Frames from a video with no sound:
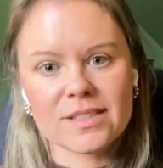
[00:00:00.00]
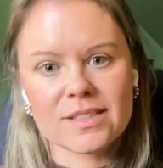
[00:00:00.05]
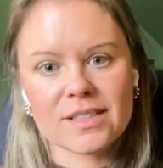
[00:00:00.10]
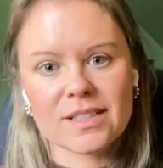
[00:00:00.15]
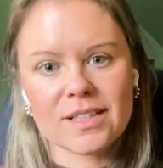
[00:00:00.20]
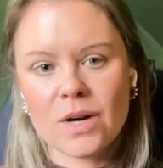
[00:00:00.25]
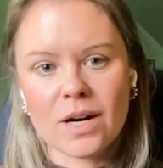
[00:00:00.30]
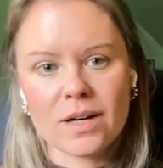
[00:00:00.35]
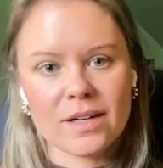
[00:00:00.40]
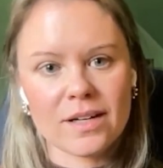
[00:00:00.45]

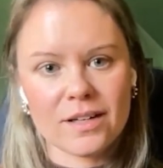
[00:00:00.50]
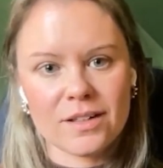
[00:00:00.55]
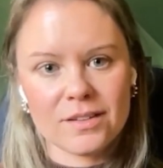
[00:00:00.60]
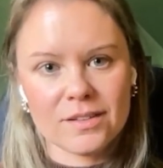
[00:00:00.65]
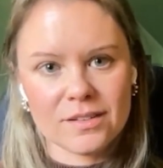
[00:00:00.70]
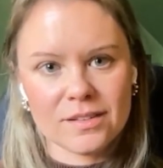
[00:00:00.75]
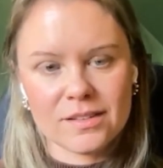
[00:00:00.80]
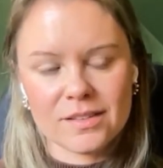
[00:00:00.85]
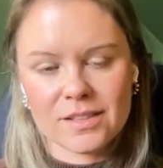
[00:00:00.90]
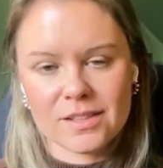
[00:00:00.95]
Brock
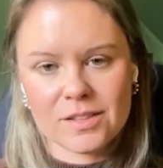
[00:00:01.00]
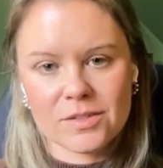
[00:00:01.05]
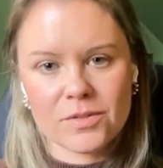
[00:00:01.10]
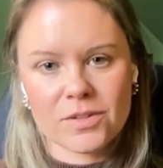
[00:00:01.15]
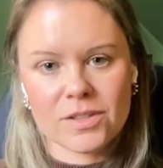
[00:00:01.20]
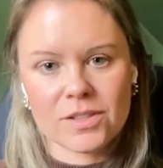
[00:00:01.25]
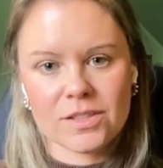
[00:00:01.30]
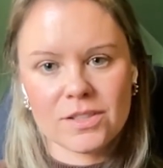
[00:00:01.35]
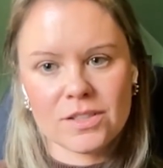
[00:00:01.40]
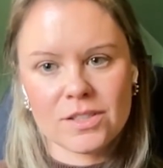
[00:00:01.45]
Health, as
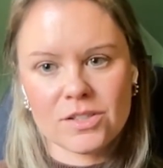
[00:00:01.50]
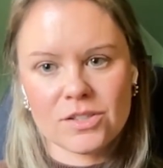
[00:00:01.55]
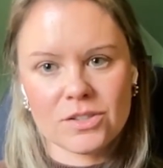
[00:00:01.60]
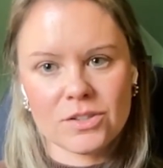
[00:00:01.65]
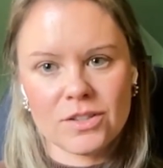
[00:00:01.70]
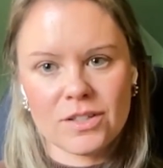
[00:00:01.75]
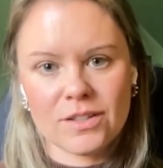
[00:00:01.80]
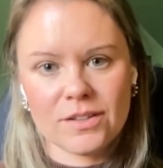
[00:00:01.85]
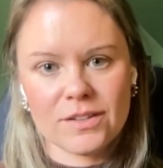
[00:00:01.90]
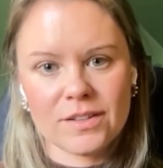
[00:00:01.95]
far as
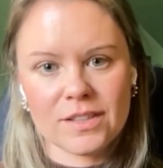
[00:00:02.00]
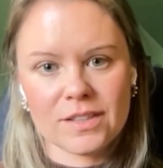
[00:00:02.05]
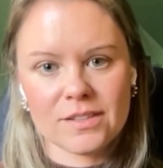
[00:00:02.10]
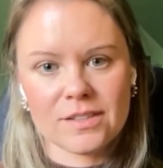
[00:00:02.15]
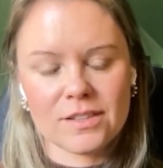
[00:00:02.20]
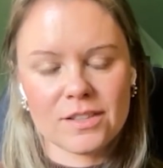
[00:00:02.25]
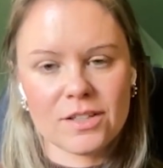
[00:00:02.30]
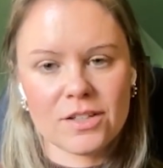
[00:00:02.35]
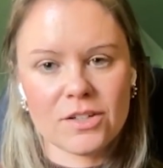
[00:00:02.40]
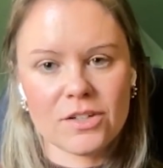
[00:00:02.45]
digital health things
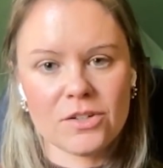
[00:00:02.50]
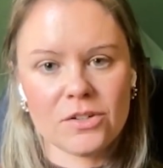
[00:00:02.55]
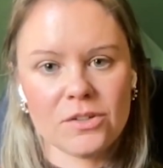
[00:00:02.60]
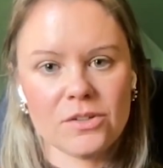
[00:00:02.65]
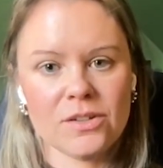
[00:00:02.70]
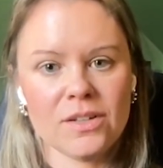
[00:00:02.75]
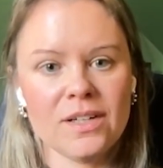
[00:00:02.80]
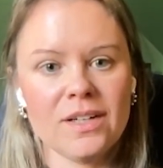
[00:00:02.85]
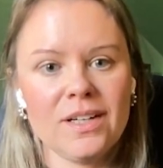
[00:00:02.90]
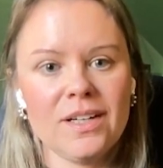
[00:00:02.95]

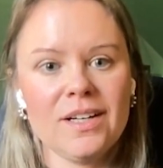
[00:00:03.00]
go.